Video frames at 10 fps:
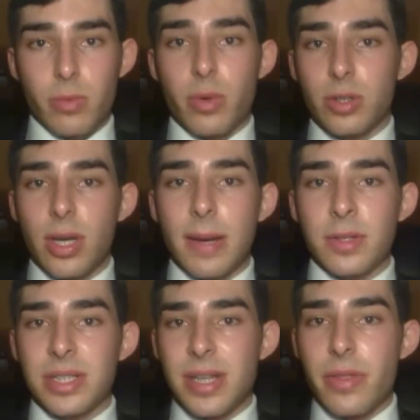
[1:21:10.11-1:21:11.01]
we're talking
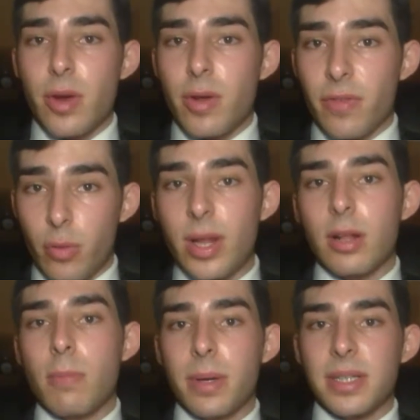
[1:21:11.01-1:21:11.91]
about is a theory of real
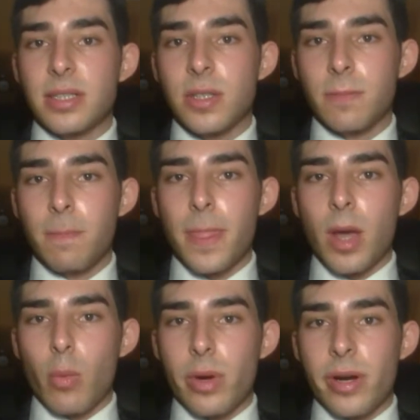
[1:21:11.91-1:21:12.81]
competition,
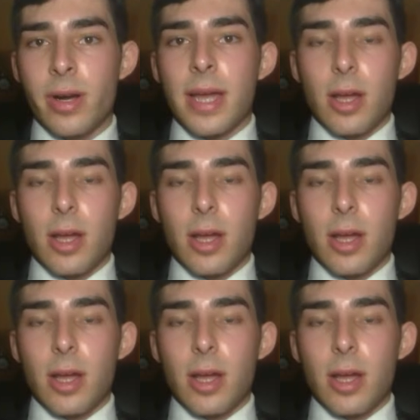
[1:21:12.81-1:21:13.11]
where